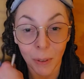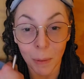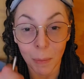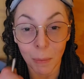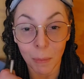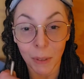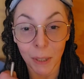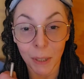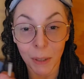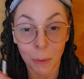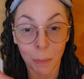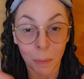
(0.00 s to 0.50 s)

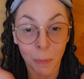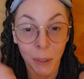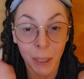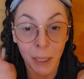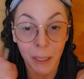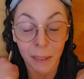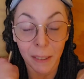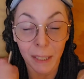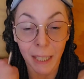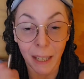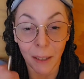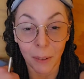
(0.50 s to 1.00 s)
from this
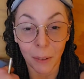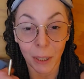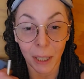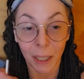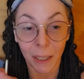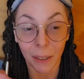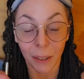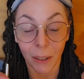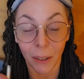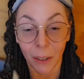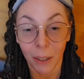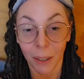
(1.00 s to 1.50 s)
breakdown
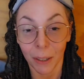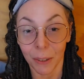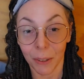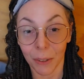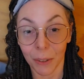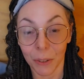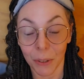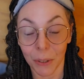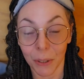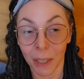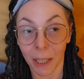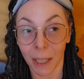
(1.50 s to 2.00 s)
in our
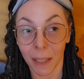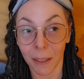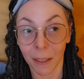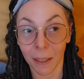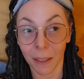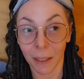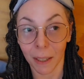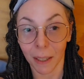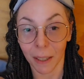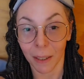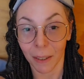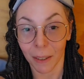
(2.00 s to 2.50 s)

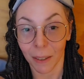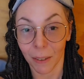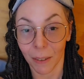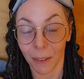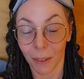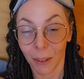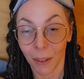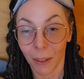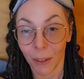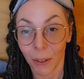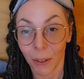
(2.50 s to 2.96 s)
understanding and